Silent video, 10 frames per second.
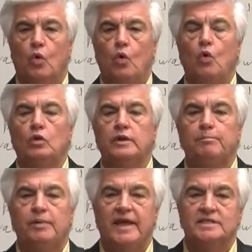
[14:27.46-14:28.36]
All the
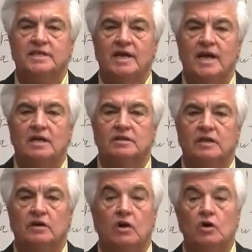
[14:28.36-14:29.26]
plans that are out
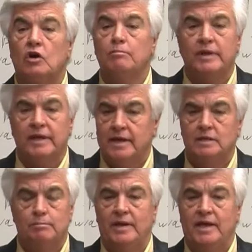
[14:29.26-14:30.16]
there are
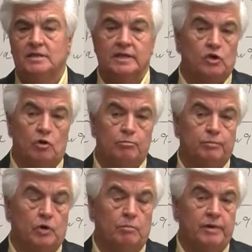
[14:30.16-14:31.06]
complicated plans. They're
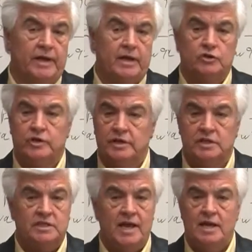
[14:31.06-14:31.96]
complicated to
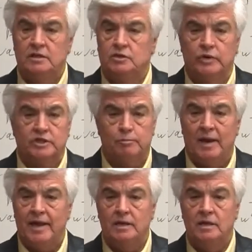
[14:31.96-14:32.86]
understand, to
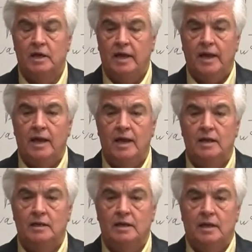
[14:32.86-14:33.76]
explain,
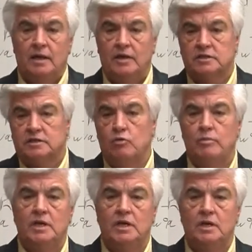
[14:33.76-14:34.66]
and there are so
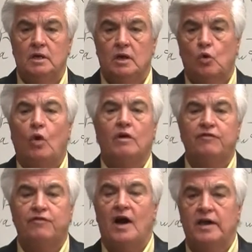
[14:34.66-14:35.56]
many
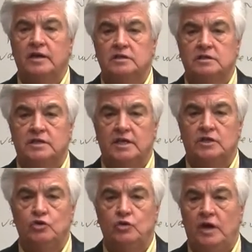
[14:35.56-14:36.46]
qualifiers
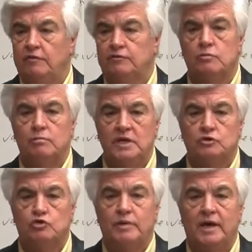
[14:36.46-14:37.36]
that you have to
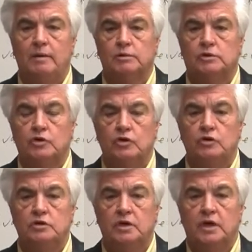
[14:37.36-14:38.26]
meet to be able to
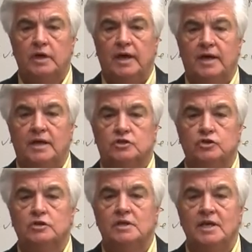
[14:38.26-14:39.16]
earn
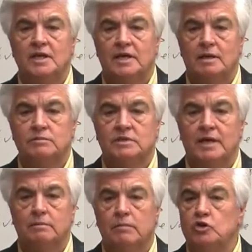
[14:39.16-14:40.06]
certain incomes
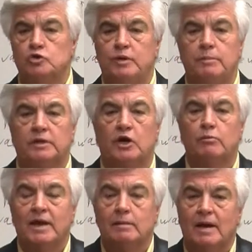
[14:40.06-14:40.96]
that most people
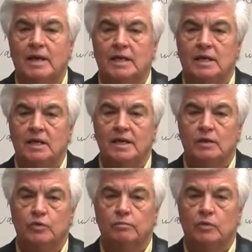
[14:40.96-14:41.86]
don't make money in
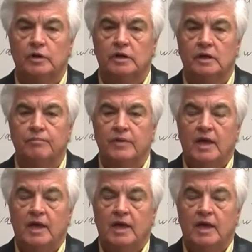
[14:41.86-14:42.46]
network marketing.